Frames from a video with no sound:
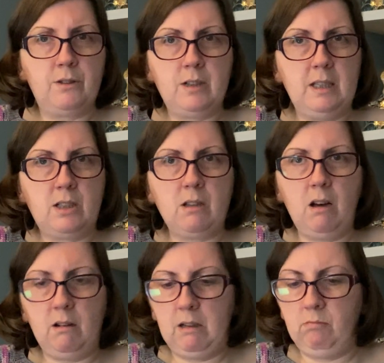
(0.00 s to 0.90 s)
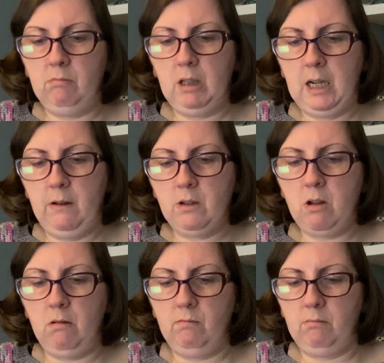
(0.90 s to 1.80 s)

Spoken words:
so it's not, you know, it's not